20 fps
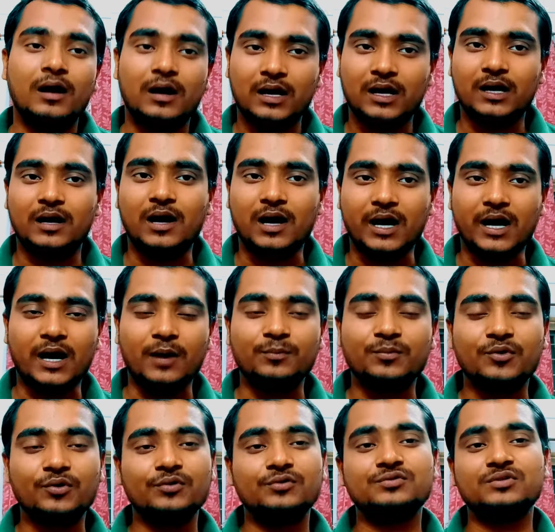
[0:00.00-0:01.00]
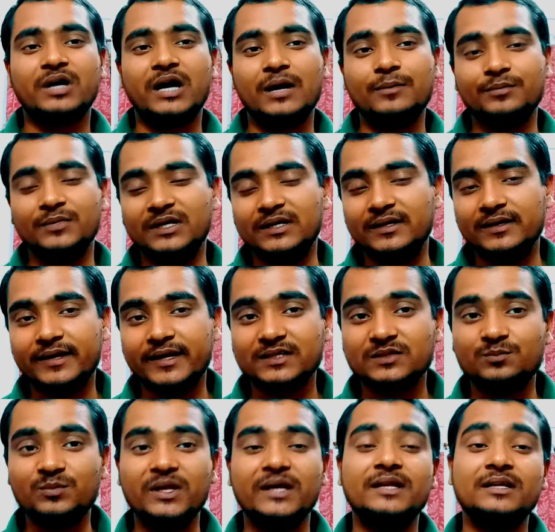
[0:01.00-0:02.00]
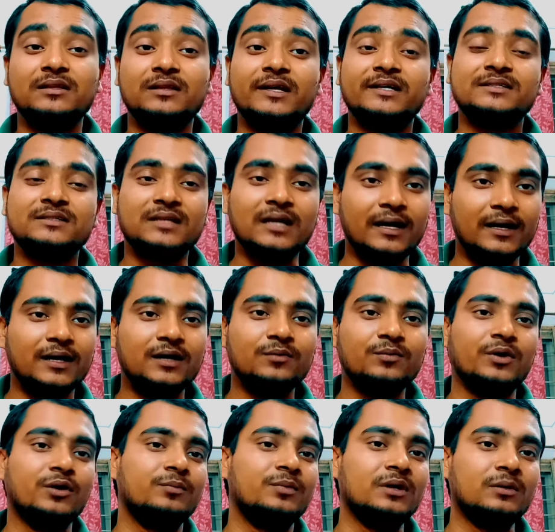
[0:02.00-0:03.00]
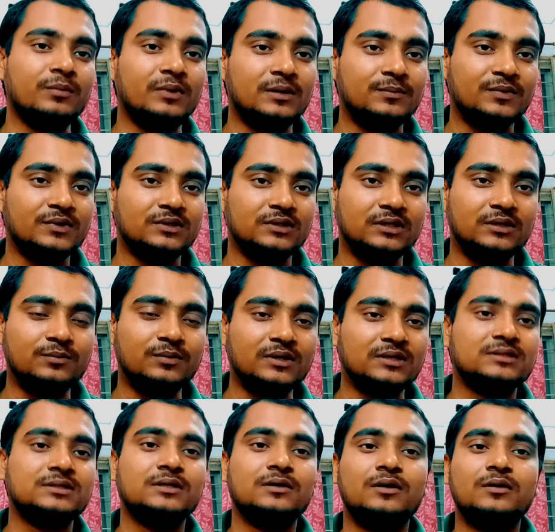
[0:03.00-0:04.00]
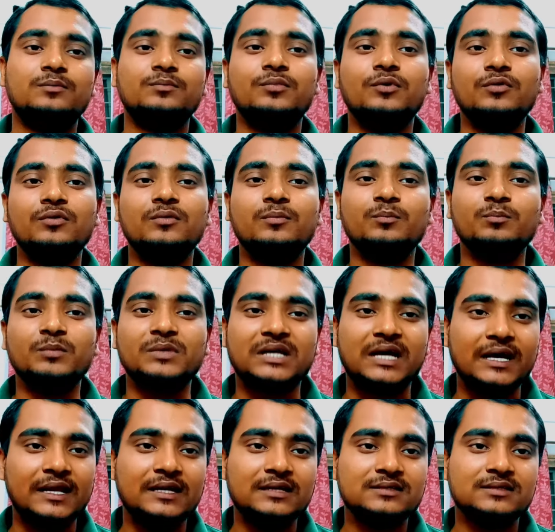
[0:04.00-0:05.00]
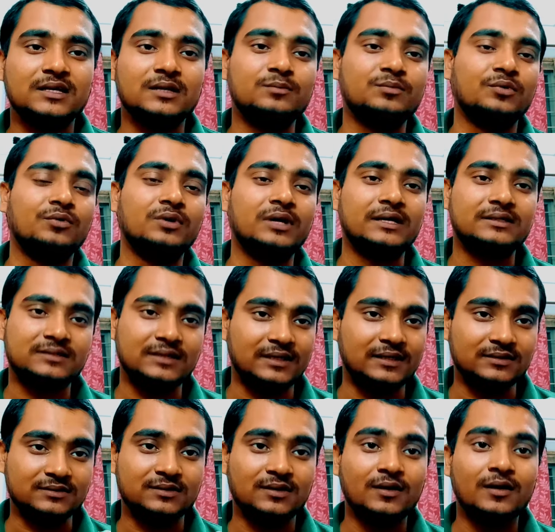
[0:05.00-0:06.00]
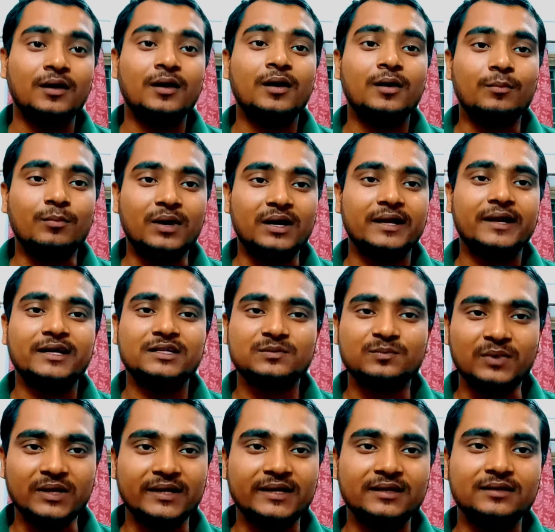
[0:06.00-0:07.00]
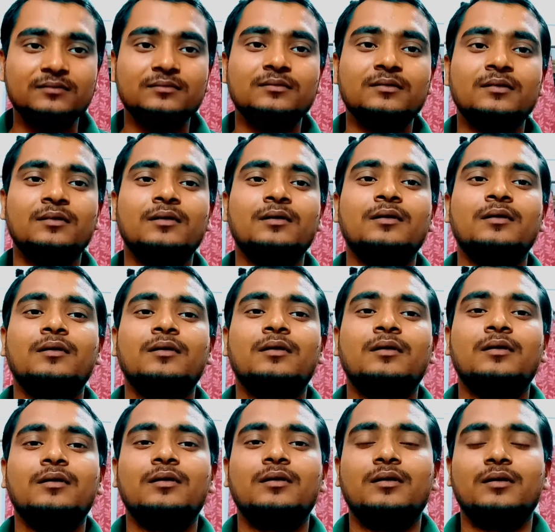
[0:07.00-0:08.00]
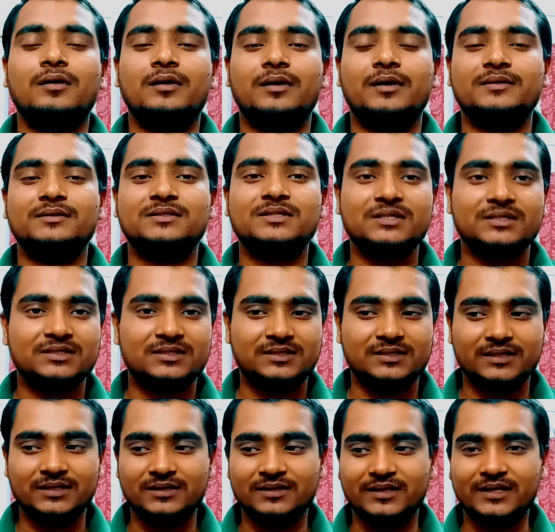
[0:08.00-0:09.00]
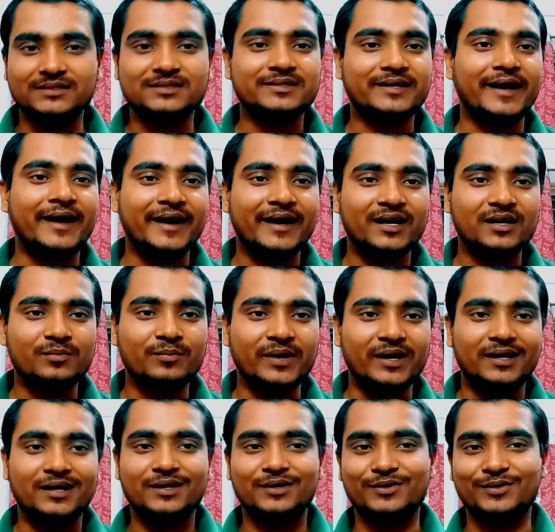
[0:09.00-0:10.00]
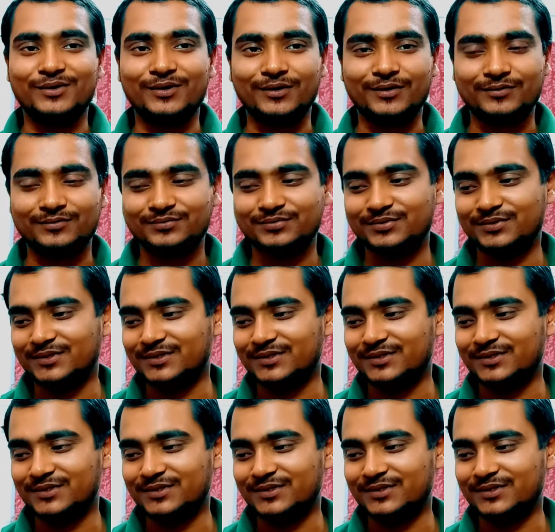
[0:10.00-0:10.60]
Of course, I didn't explain in the standard way of definition of fluid mechanics and fluid statics, but I explain in just a staggered manner of